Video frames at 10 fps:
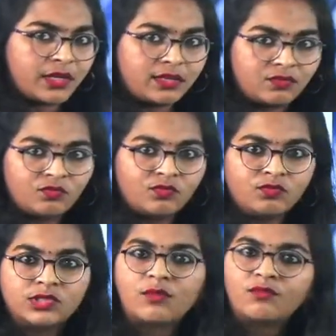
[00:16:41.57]
From
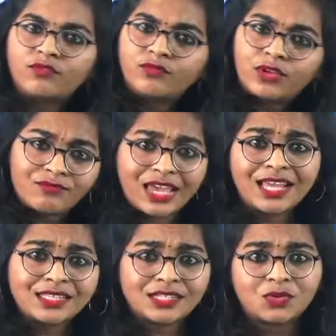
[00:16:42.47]
where is this
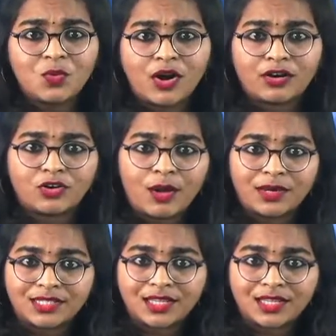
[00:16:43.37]
water droplets coming?